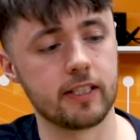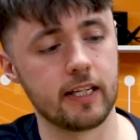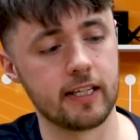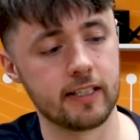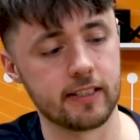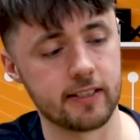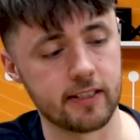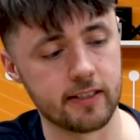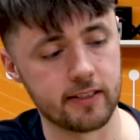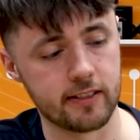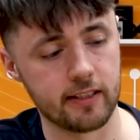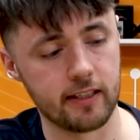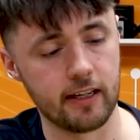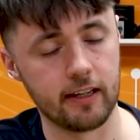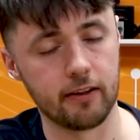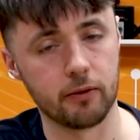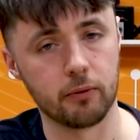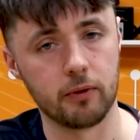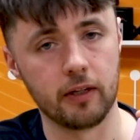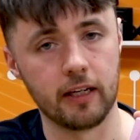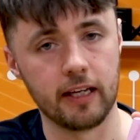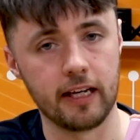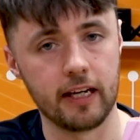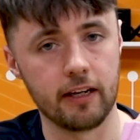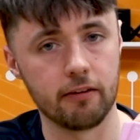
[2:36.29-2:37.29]
is there's a little
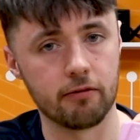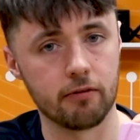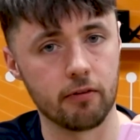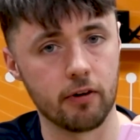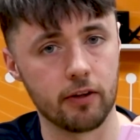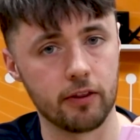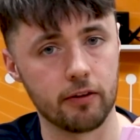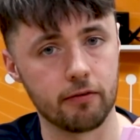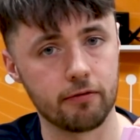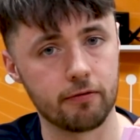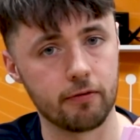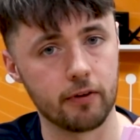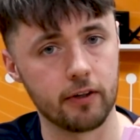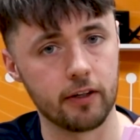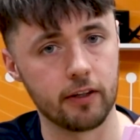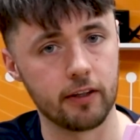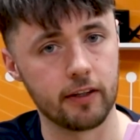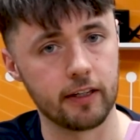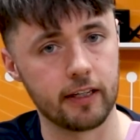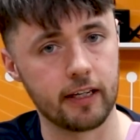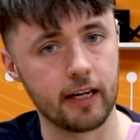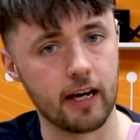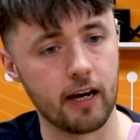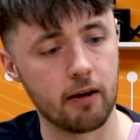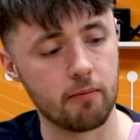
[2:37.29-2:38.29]
lever on the front of the
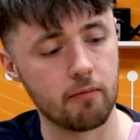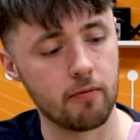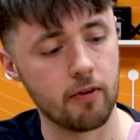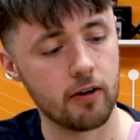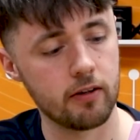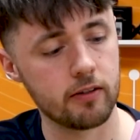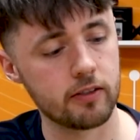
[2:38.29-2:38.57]
camera,